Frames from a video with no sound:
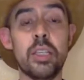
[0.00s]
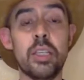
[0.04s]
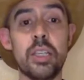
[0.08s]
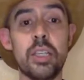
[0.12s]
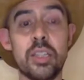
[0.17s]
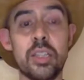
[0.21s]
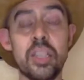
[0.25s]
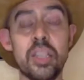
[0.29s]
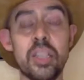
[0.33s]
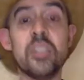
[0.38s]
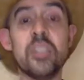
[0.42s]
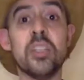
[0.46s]

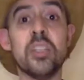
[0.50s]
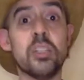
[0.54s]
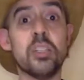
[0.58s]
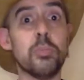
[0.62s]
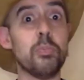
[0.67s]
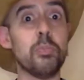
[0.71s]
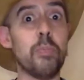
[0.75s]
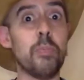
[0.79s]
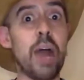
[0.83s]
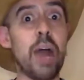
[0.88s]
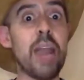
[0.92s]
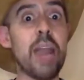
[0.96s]
this
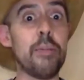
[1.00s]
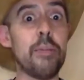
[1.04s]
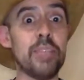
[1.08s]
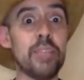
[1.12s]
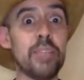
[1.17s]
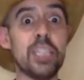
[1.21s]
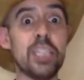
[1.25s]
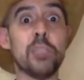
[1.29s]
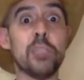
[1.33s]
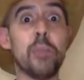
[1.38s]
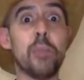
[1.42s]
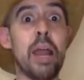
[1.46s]

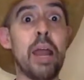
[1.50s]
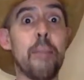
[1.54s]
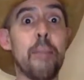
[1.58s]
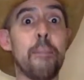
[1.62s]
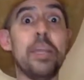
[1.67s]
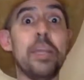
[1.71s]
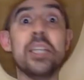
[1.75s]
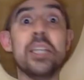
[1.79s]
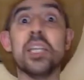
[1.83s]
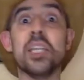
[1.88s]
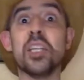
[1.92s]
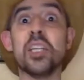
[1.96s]
might
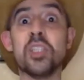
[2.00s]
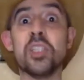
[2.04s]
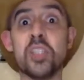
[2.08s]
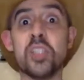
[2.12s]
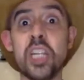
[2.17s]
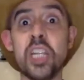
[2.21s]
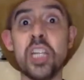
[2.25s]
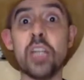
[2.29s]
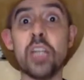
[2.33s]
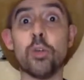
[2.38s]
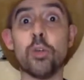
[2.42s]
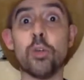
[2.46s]
be the
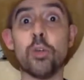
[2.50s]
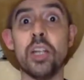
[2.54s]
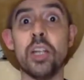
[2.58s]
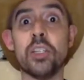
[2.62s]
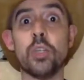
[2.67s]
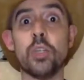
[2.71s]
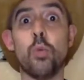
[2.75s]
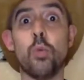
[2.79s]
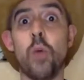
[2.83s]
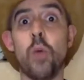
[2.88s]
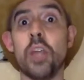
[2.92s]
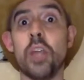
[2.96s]
secret
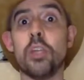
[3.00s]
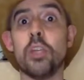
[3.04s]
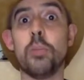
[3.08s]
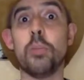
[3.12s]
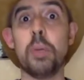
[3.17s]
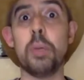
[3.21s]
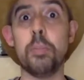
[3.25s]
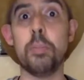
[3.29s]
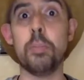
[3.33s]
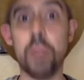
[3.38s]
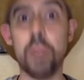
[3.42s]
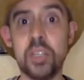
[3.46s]
to what you've
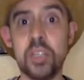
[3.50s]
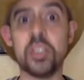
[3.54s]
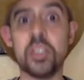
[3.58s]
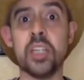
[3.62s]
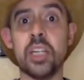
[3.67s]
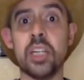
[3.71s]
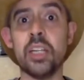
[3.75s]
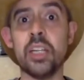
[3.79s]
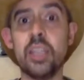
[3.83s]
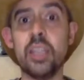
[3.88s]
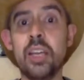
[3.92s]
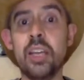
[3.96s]
been
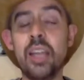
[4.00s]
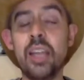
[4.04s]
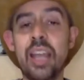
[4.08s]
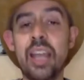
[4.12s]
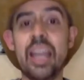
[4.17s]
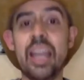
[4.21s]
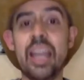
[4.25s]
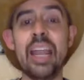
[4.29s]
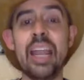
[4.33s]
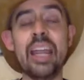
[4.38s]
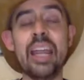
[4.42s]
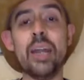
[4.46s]
missing
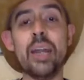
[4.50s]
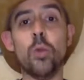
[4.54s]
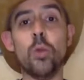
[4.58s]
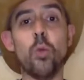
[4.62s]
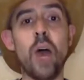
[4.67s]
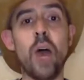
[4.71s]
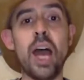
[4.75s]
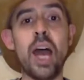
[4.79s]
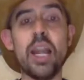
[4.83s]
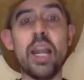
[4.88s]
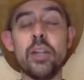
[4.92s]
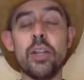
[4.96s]
and
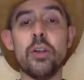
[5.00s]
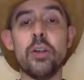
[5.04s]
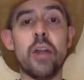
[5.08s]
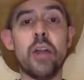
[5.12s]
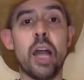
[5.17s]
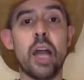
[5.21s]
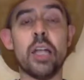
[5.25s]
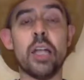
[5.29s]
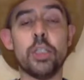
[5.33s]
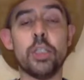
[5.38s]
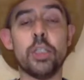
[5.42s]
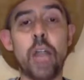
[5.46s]
why you're
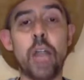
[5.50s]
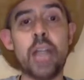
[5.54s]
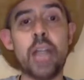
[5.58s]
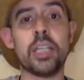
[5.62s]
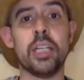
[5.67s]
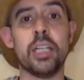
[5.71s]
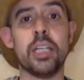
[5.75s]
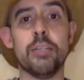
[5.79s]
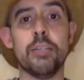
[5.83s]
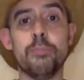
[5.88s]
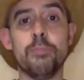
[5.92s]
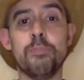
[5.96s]
not attracting.
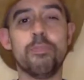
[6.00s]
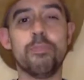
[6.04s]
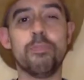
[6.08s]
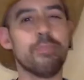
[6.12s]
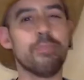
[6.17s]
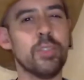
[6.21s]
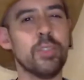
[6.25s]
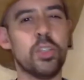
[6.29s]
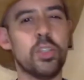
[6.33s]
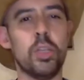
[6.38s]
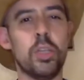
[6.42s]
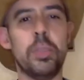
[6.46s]

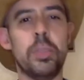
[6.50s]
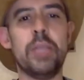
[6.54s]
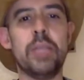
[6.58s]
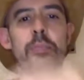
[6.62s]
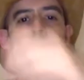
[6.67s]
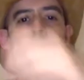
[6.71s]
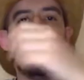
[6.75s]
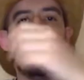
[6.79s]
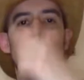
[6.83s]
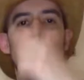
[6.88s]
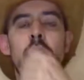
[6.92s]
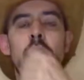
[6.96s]
See what I mean?
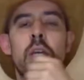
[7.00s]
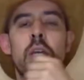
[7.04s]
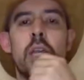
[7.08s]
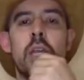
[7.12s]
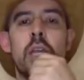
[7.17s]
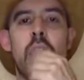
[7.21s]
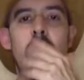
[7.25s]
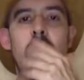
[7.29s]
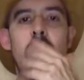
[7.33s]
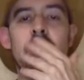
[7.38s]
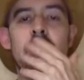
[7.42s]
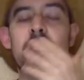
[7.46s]

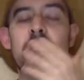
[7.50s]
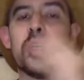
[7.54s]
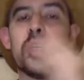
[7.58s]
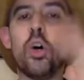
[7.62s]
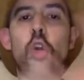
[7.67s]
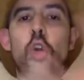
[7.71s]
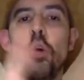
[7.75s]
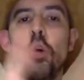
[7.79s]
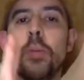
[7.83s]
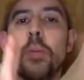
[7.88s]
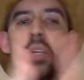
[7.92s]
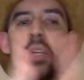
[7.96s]
And it's a
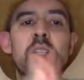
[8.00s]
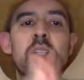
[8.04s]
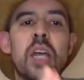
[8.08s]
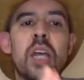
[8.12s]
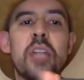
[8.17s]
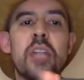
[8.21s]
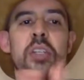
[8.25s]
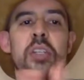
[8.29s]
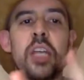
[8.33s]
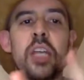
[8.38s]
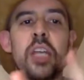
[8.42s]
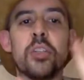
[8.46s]
whole big
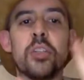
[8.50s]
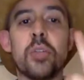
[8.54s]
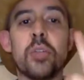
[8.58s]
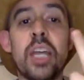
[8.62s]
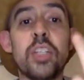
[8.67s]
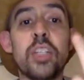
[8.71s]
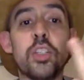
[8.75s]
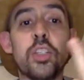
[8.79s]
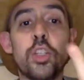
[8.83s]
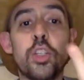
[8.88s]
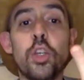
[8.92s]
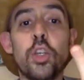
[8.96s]
science, guys. So
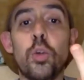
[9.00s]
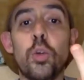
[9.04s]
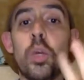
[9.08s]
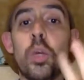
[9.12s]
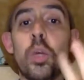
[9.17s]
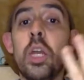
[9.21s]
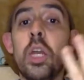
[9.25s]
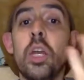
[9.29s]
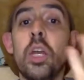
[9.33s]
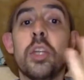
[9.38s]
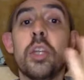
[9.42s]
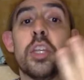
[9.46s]
that's two.
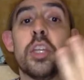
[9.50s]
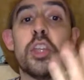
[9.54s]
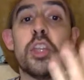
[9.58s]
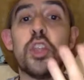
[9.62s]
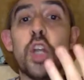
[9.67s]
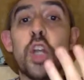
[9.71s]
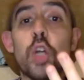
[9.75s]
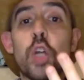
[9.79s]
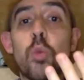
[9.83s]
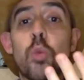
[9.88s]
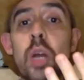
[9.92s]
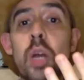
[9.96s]
The
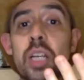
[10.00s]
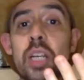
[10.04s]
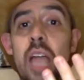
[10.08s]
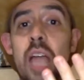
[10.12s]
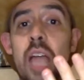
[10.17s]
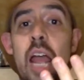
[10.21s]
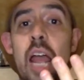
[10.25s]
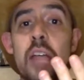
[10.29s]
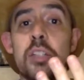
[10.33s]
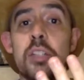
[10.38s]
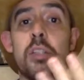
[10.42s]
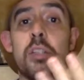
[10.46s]
third one,
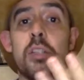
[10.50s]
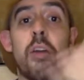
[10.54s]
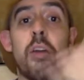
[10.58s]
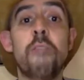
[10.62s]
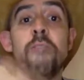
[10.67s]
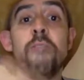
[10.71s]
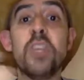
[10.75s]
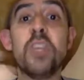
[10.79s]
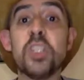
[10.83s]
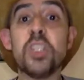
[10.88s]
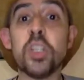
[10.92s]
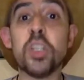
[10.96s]
guys,
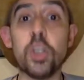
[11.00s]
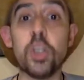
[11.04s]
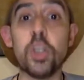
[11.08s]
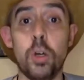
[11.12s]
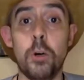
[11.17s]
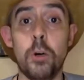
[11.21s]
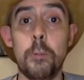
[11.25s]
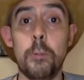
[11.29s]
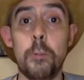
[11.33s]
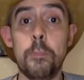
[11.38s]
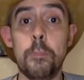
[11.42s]
physical